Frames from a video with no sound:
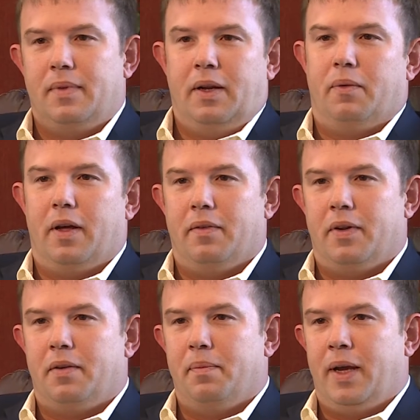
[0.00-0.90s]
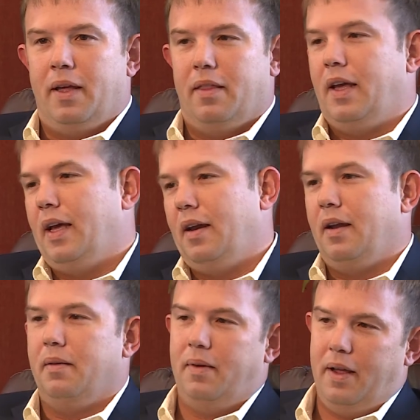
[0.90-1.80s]
Irrelevant to me then
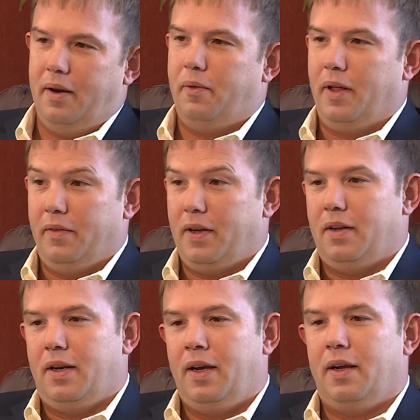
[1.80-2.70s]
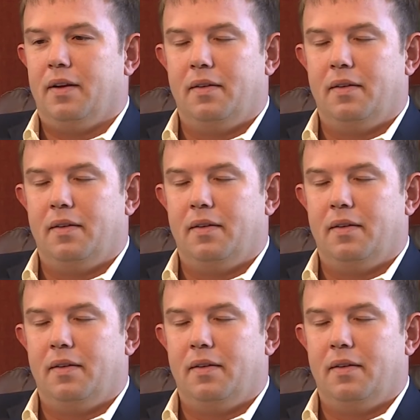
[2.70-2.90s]
and irrelevant today.